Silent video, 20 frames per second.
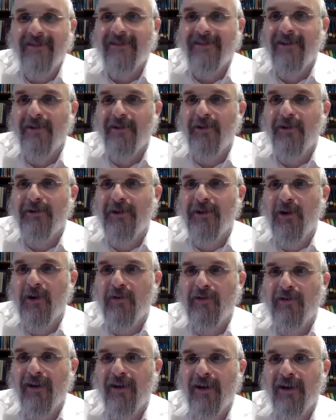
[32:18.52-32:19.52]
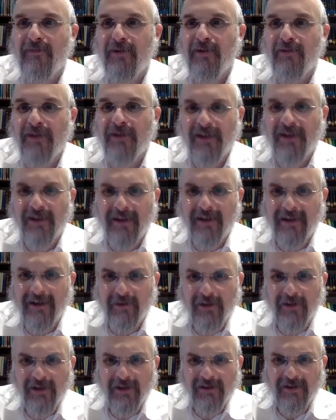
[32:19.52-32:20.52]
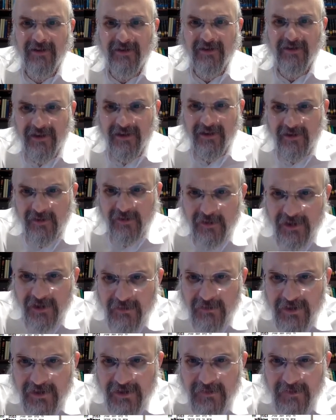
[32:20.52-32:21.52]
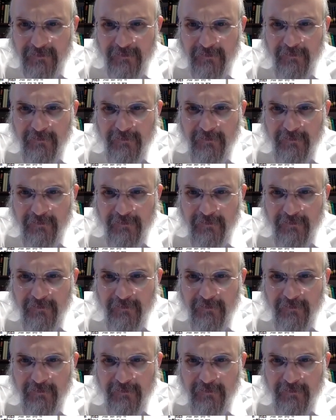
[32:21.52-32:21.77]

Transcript: Sorry, going a little overtime, but we're getting carried away, and this is exciting. So we're gonna read.